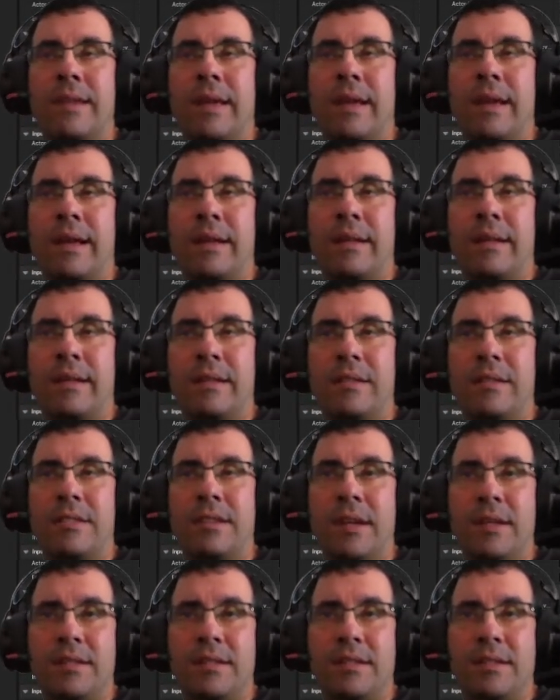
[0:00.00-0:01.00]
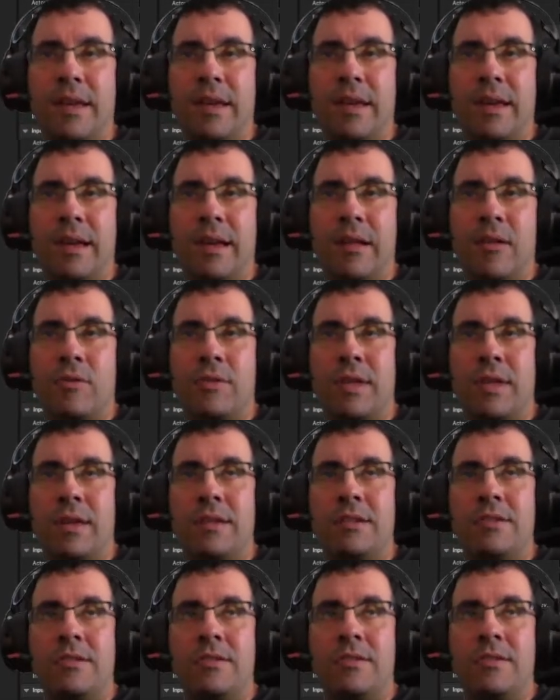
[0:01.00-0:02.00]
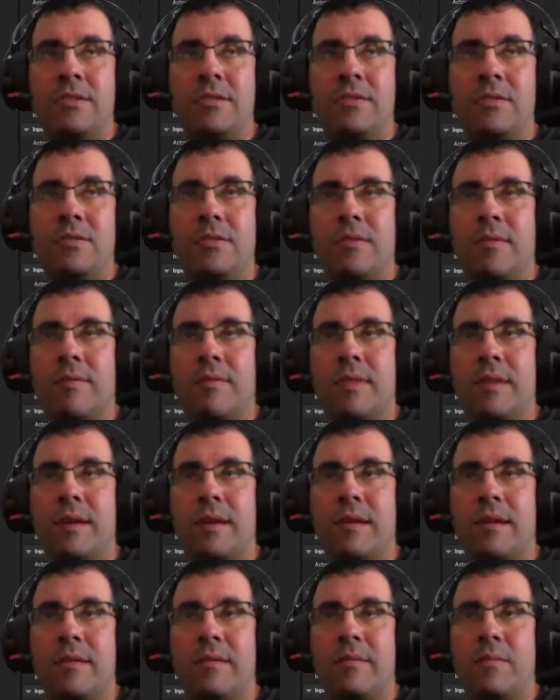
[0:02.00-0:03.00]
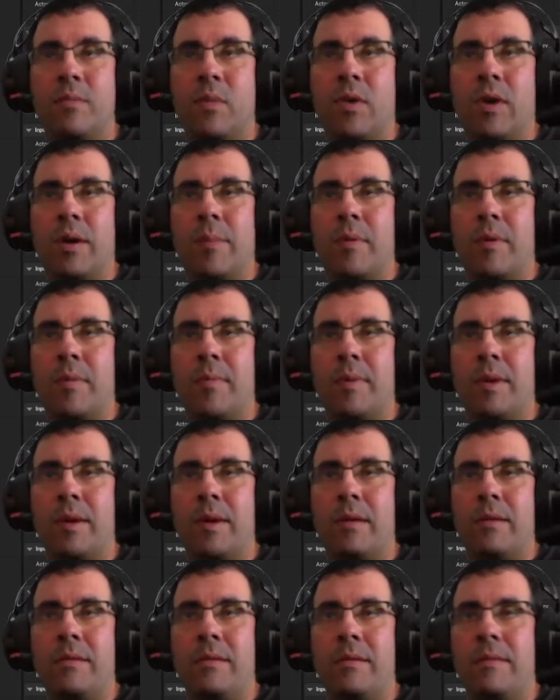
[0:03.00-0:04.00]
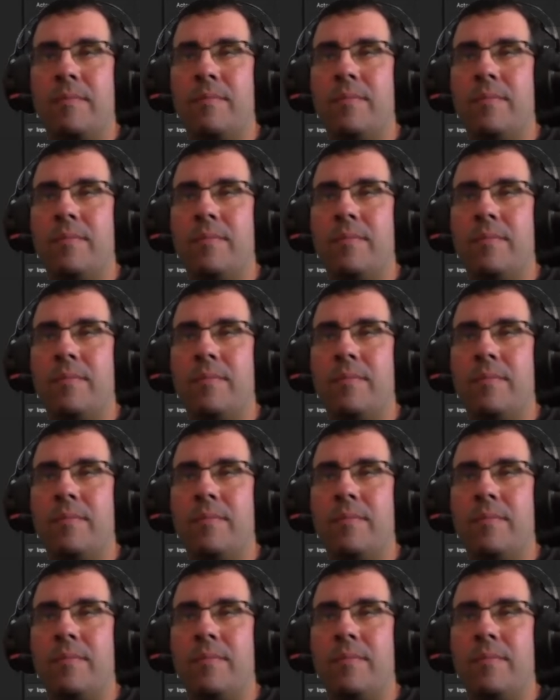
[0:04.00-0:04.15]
I can change the rotation to something more appropriate.